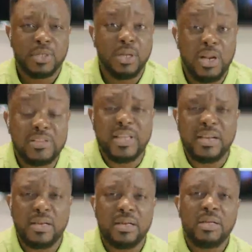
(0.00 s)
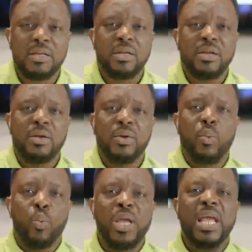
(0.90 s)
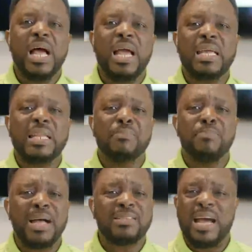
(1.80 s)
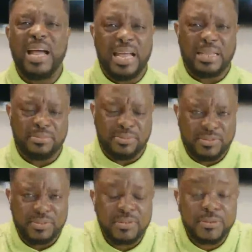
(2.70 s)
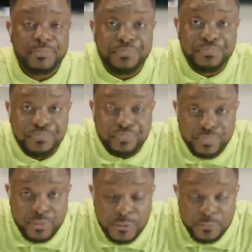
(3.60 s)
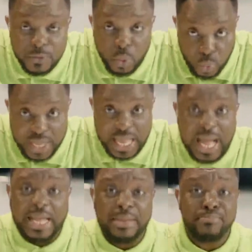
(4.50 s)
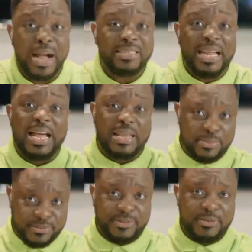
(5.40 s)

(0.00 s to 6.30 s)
Listen, we are in a bad times. We are in bad times.